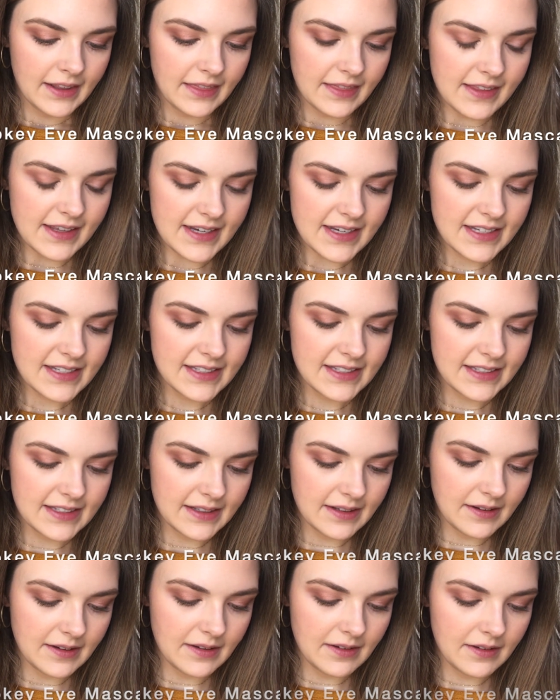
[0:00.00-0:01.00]
This
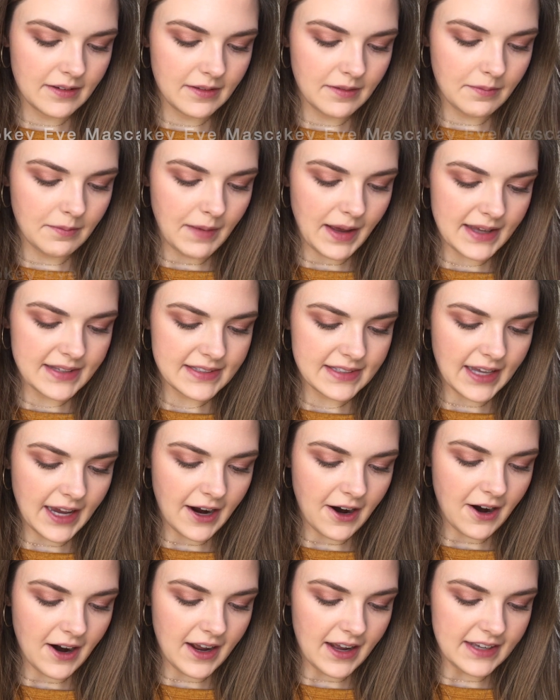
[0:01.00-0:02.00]

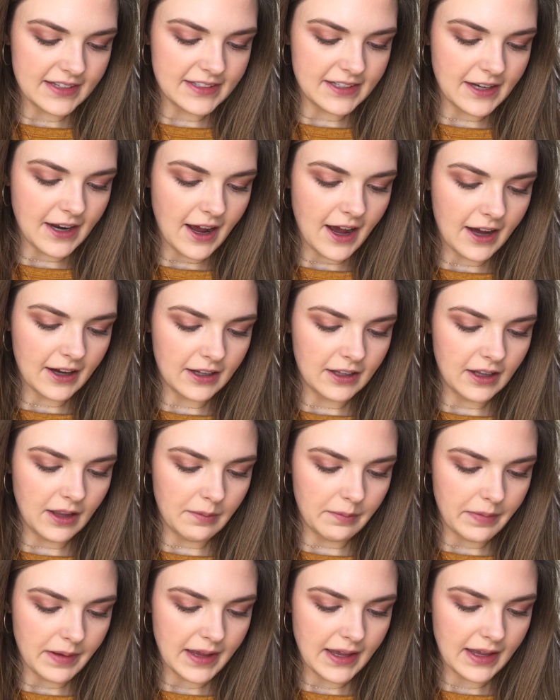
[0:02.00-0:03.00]
mascara is not
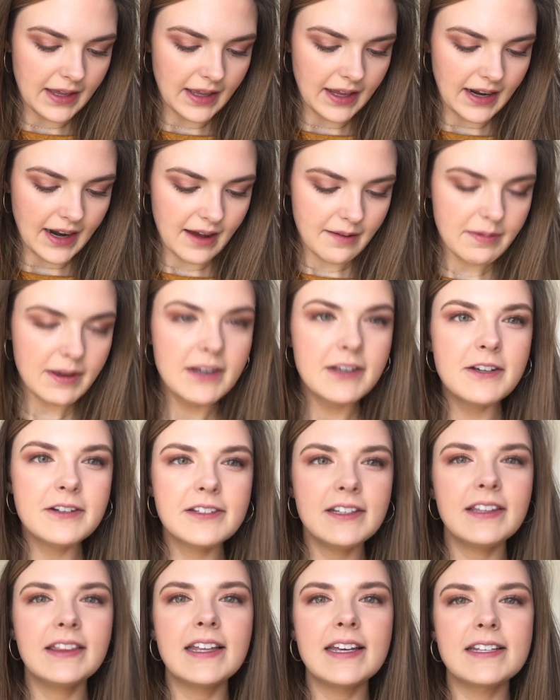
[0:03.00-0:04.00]
clumpy and I've been
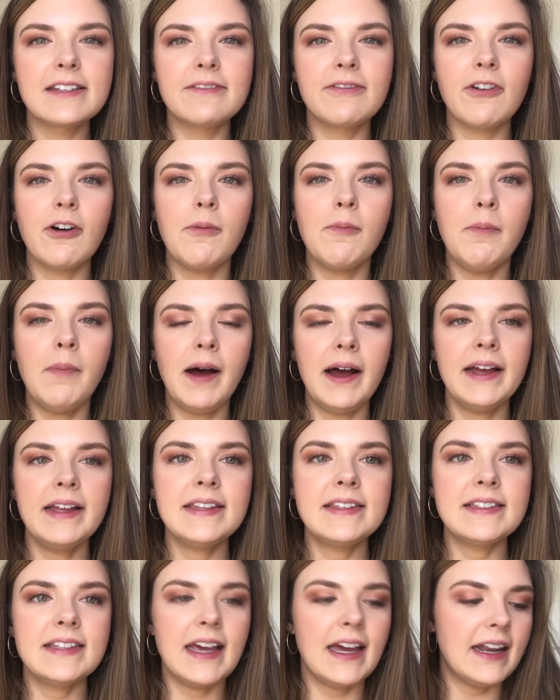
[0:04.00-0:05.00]
using this for
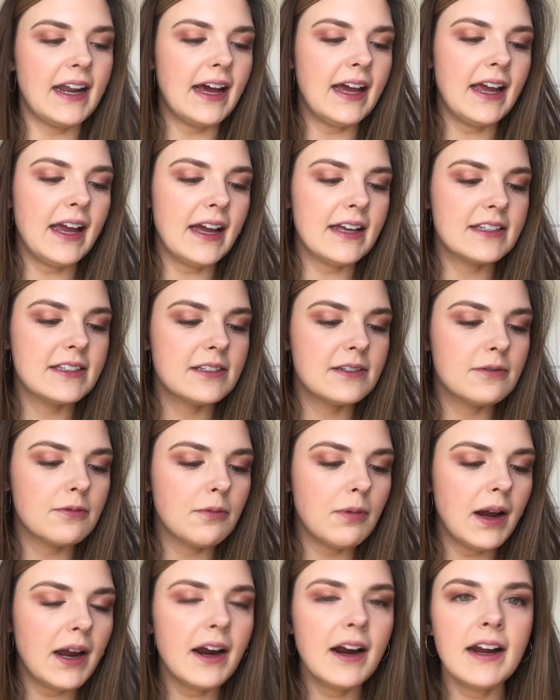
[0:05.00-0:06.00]
months and I,
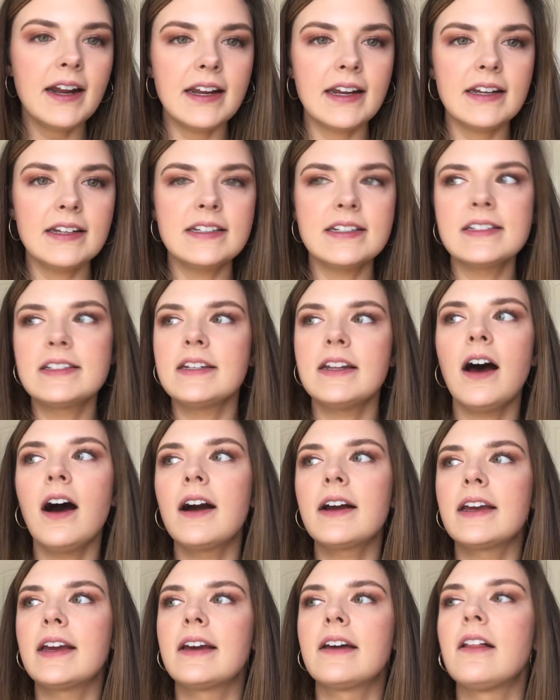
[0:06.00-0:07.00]
swear it does
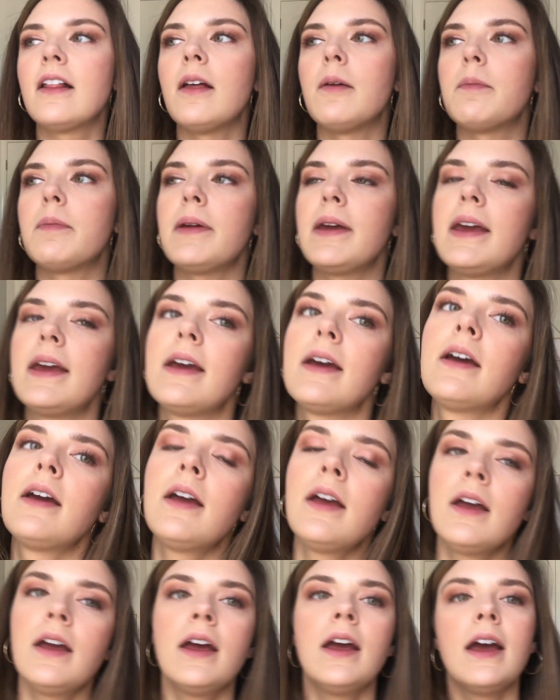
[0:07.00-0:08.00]
not get clumpy.
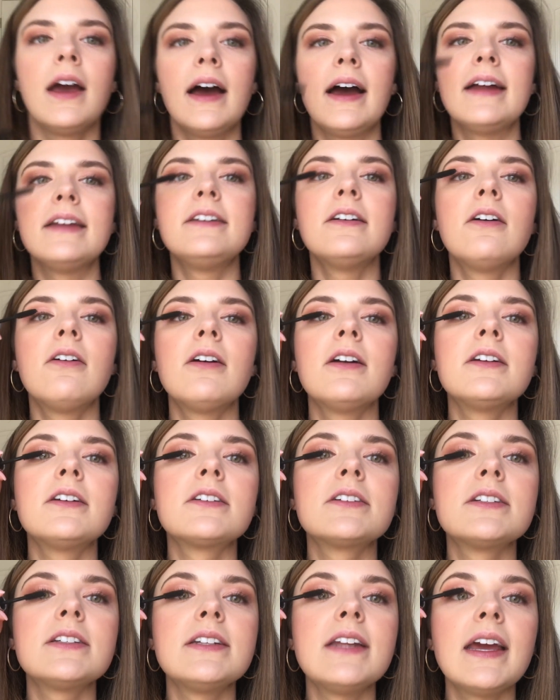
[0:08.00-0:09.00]
I don't
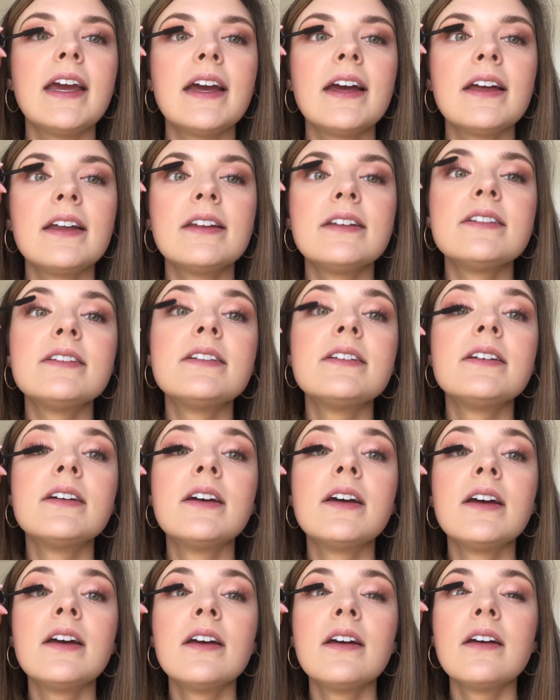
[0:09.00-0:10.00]
understand
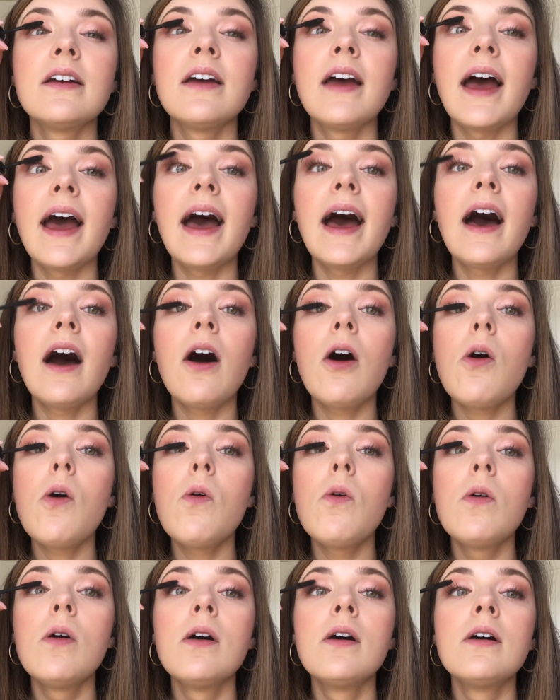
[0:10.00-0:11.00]

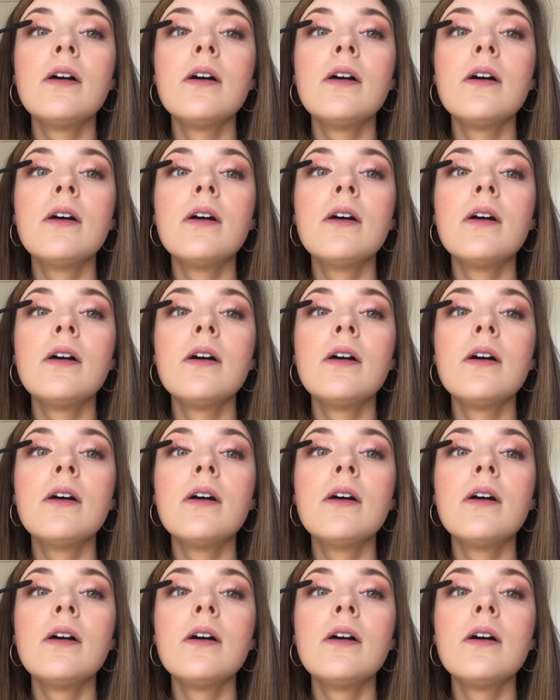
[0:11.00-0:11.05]
how,